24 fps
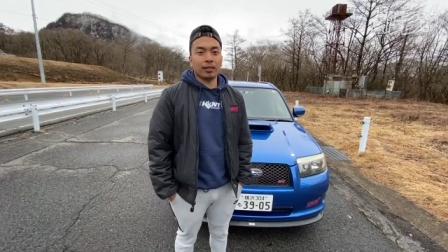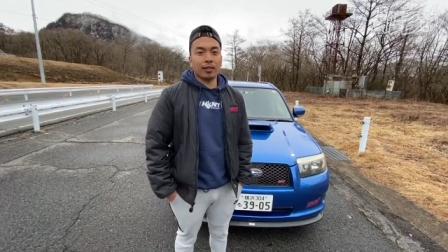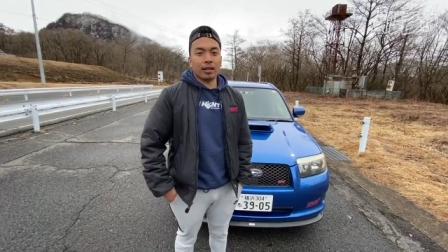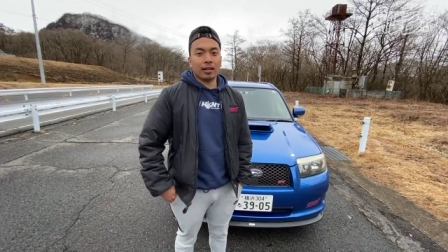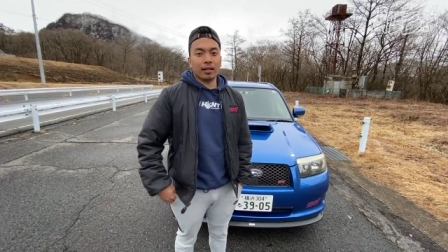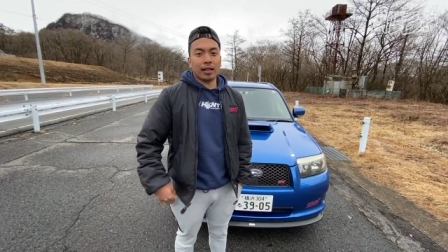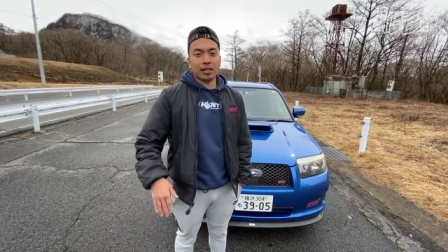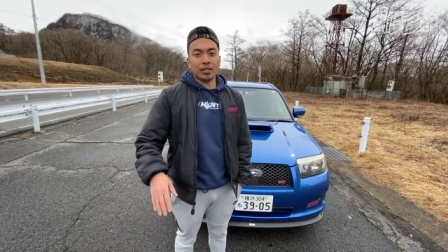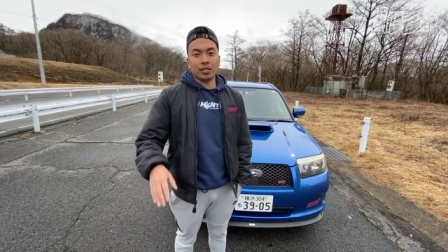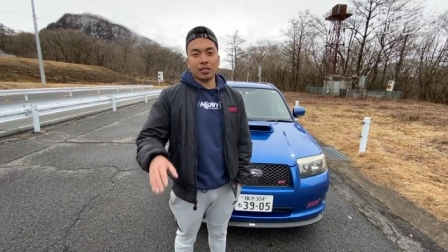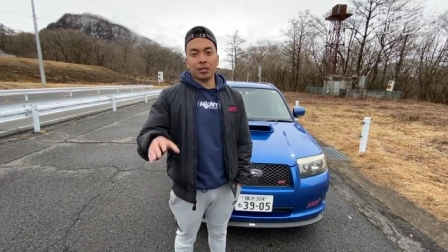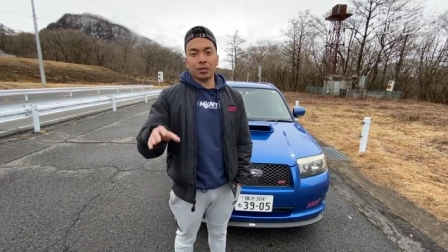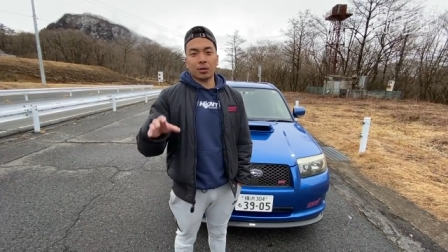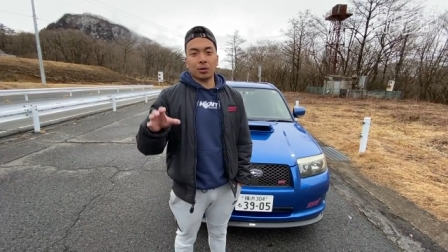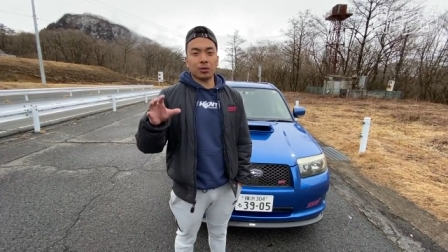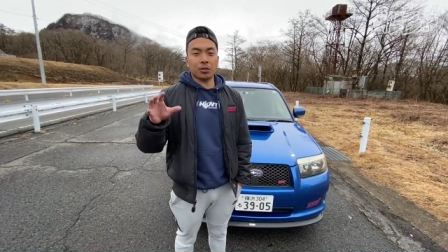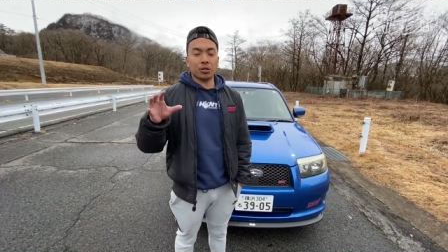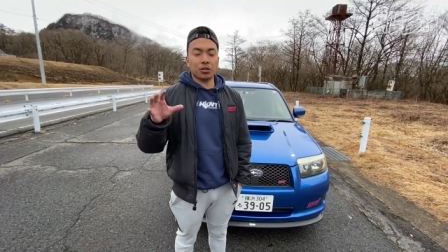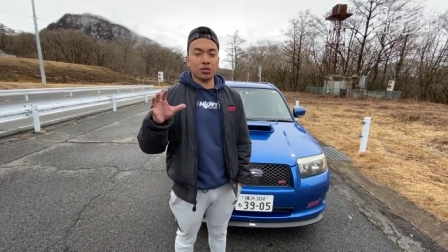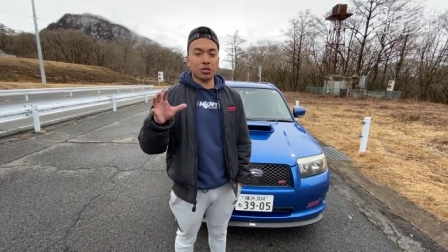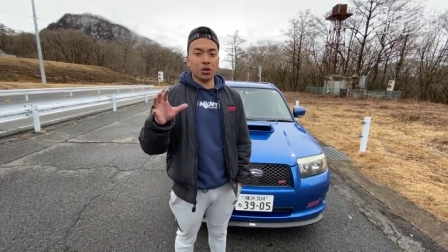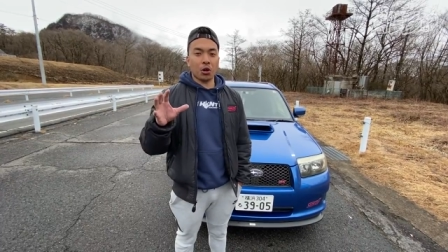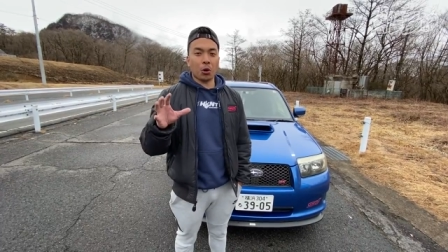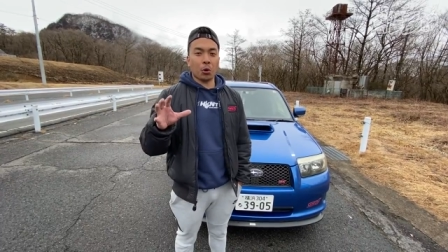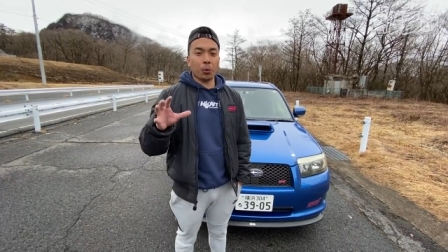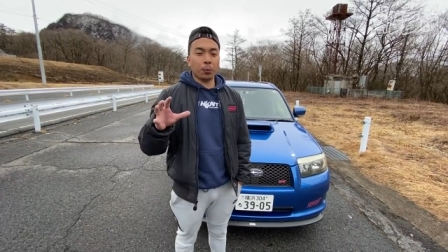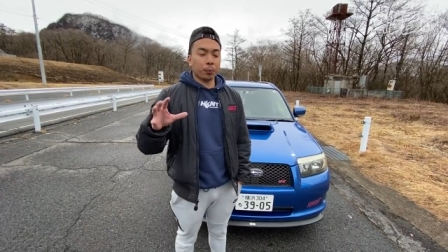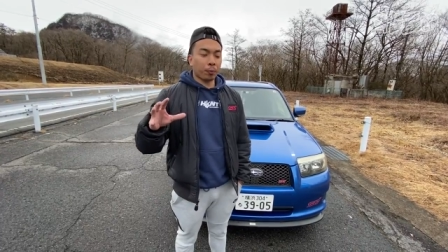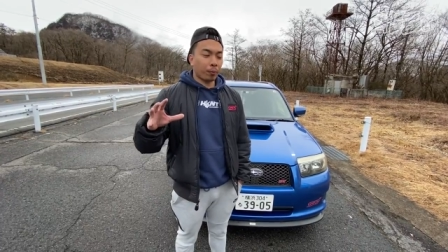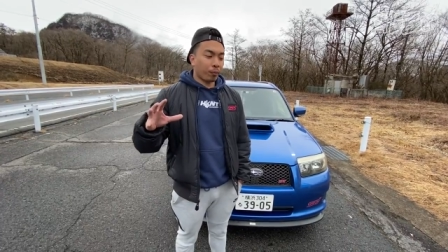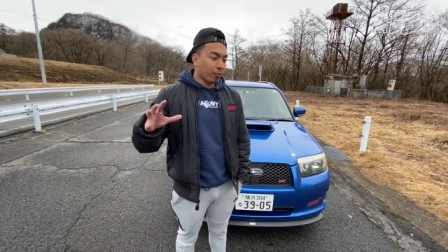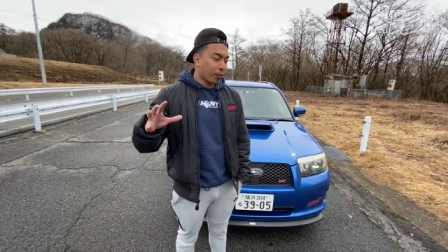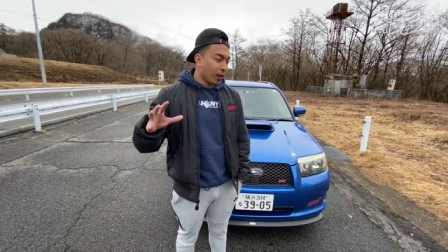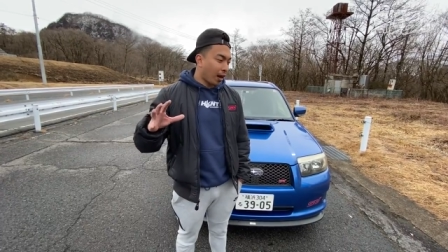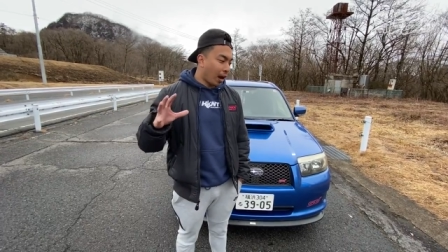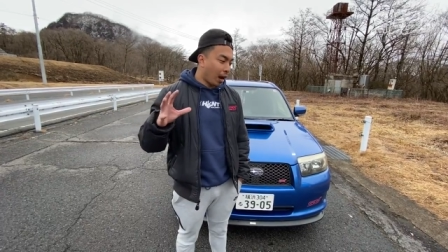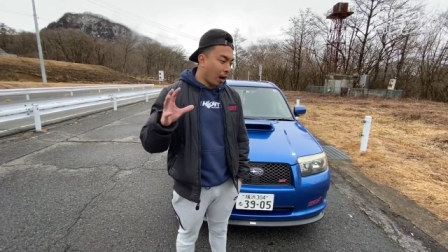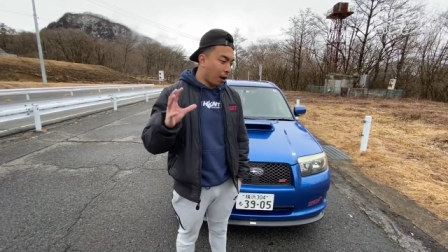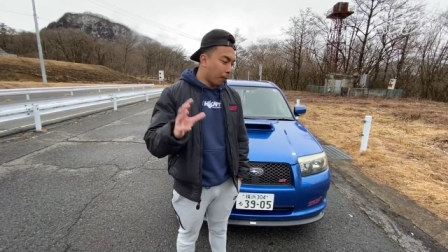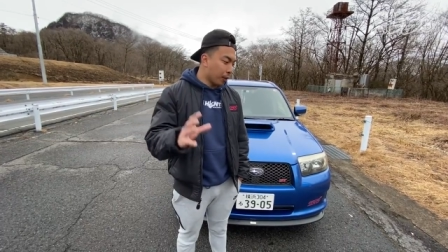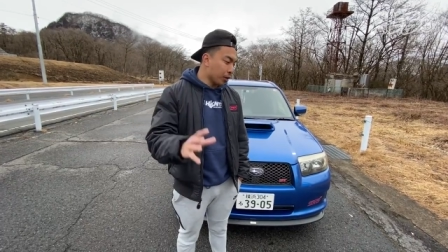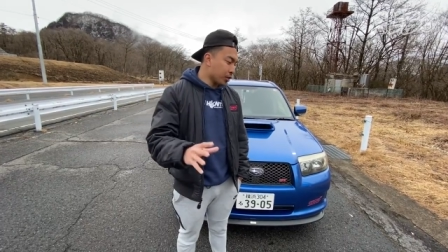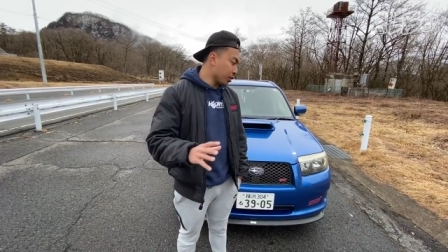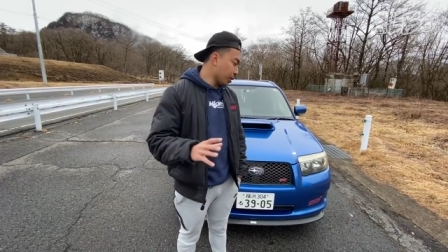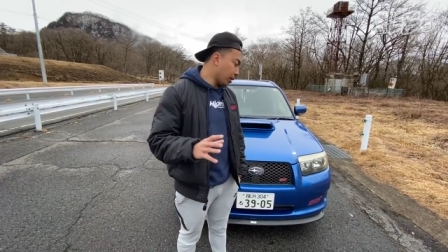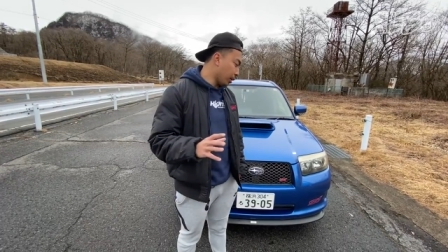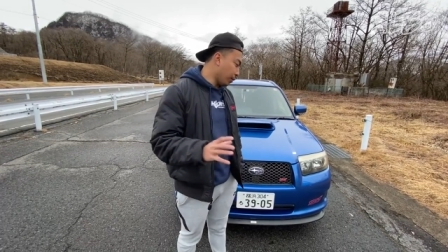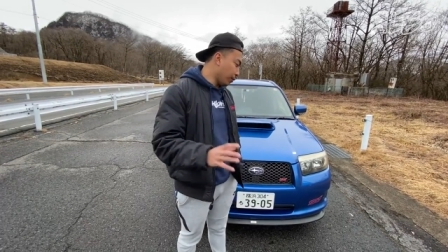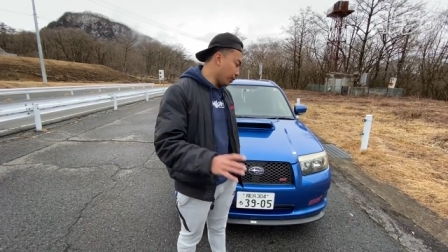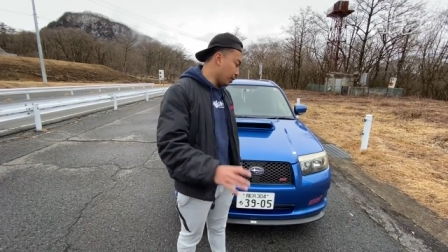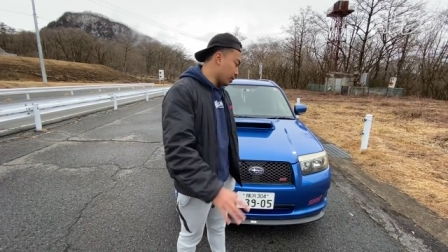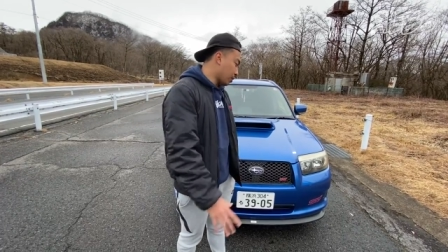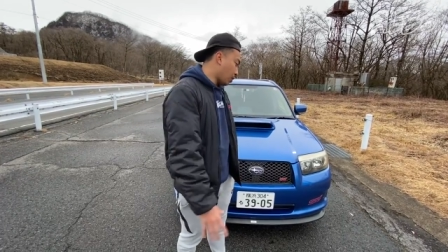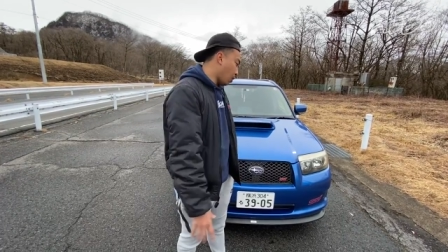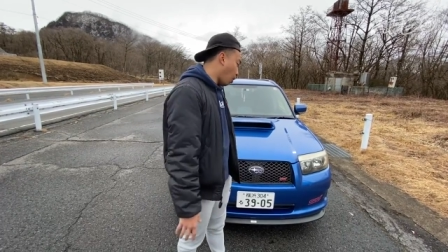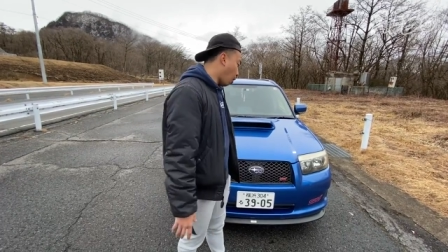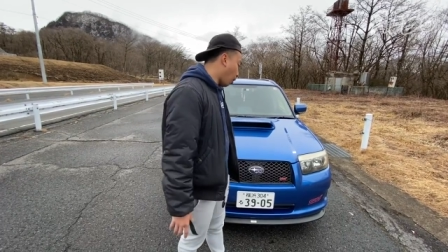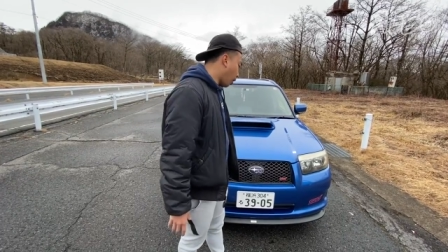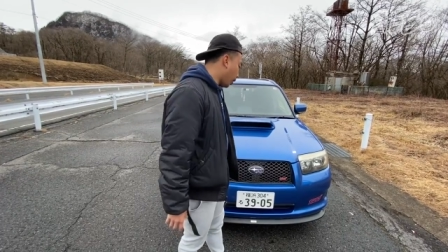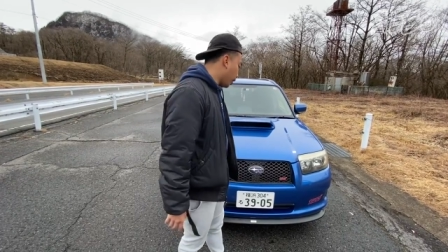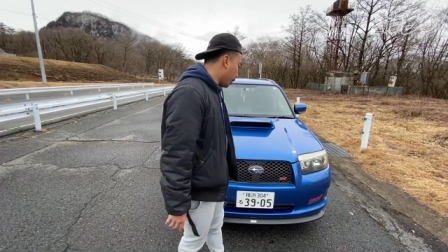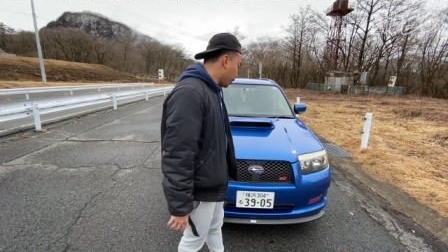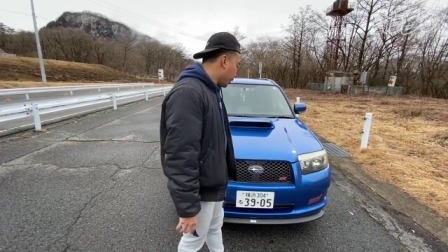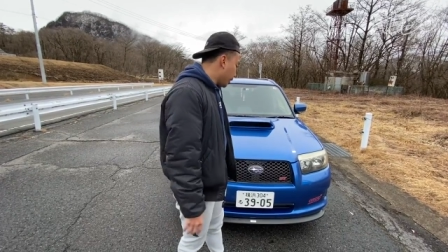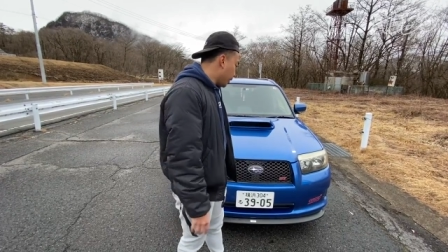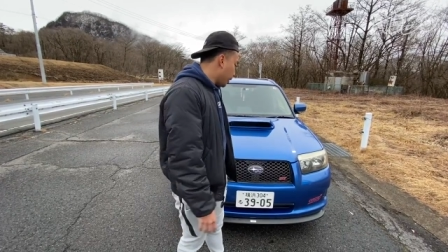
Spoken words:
that just goes to show how much I love this car.